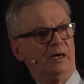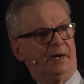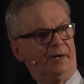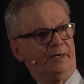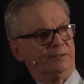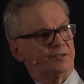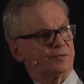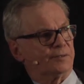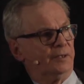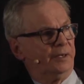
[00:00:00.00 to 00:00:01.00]
Uh,
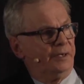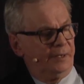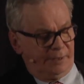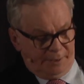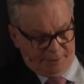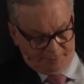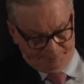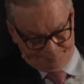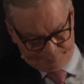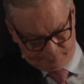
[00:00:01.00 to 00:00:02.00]
certainly, um,